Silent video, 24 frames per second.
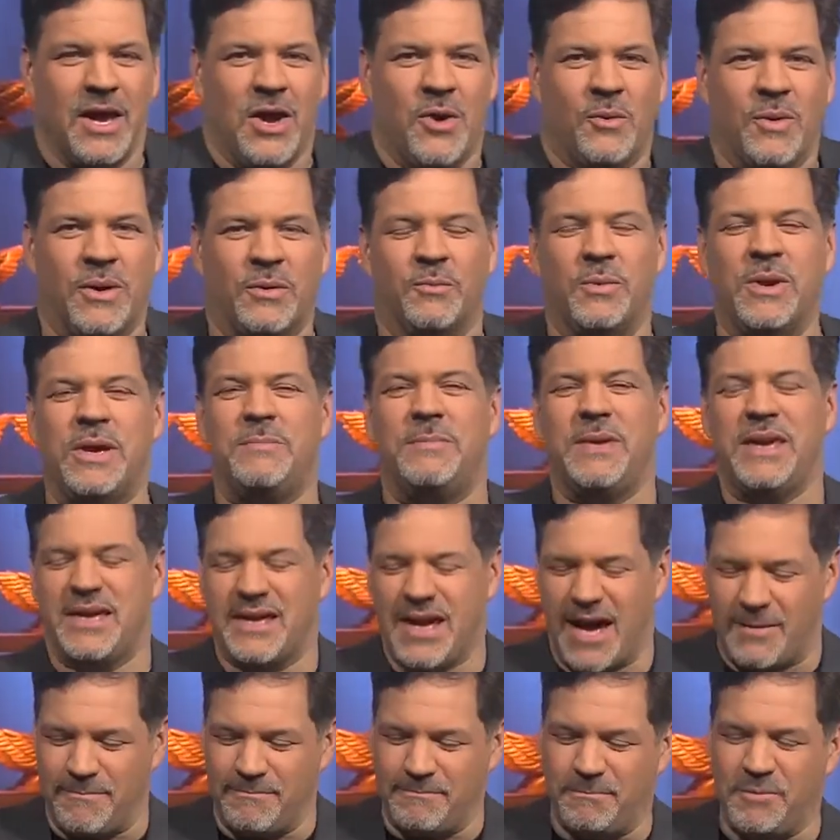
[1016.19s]
When we
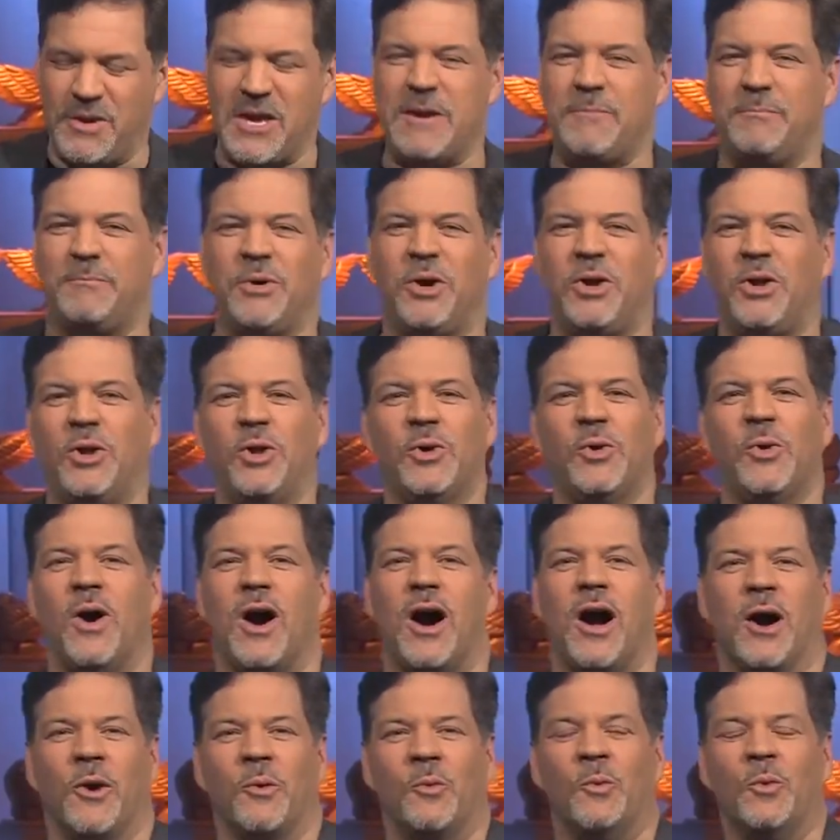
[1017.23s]
become people who
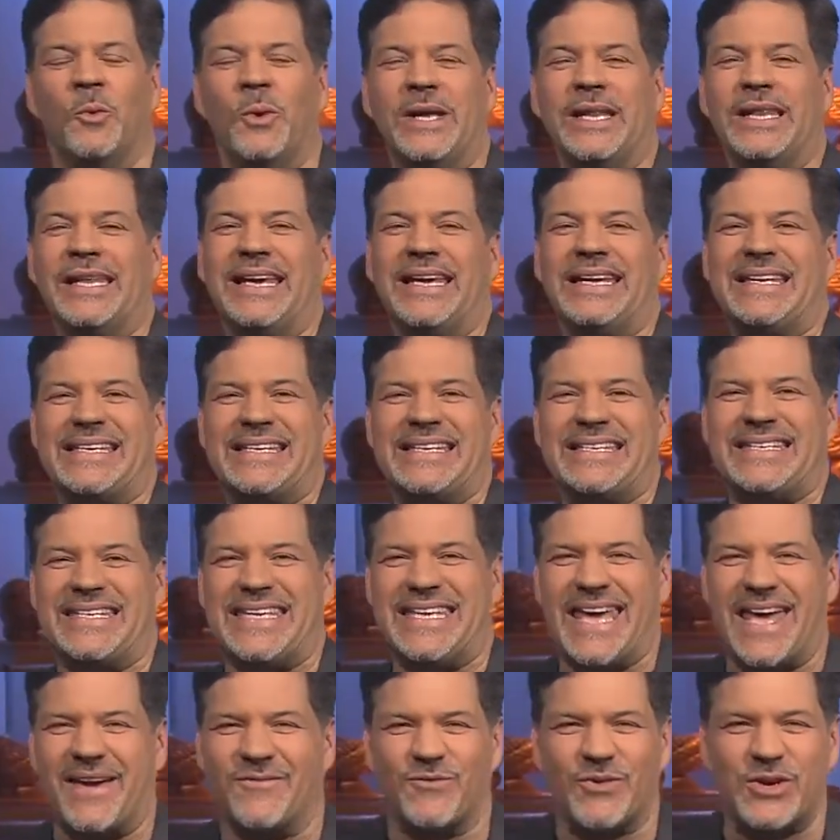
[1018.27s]
are willing to
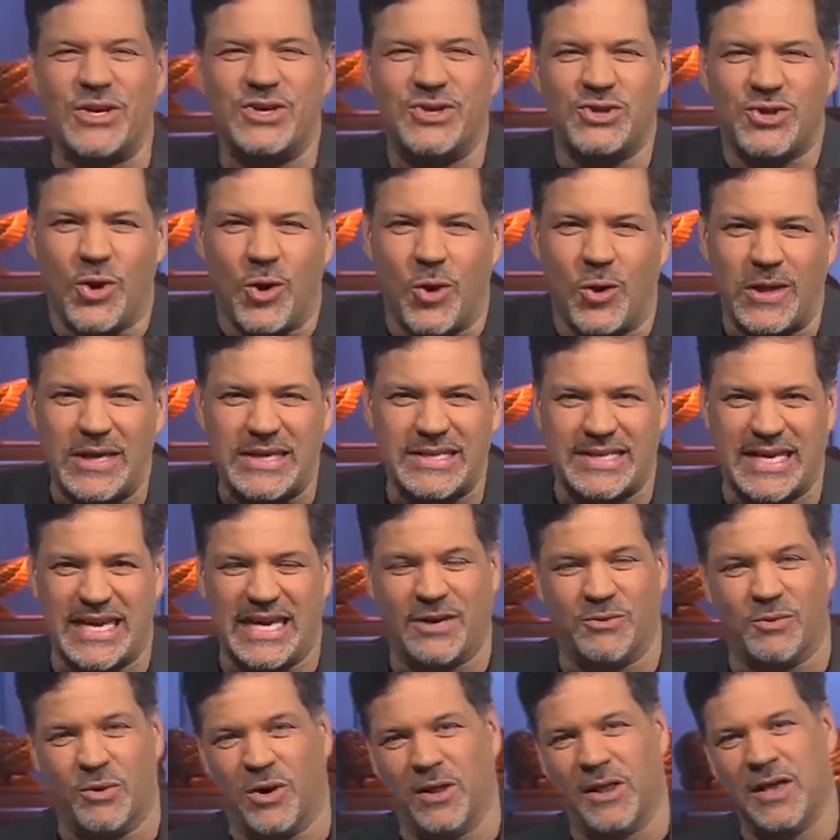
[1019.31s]
see every soul as
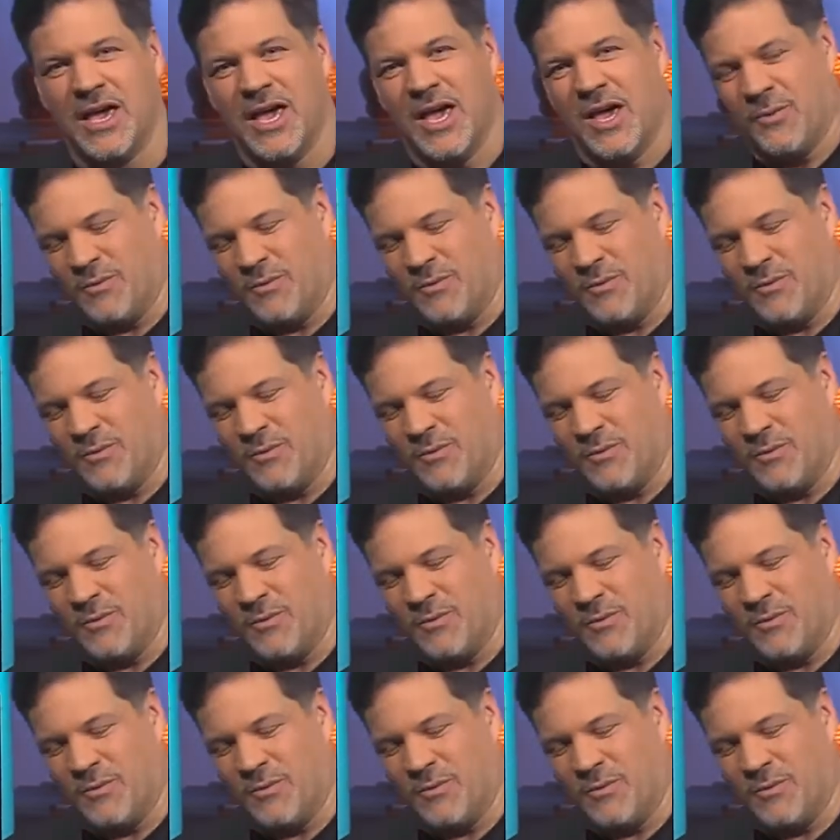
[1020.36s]
equal,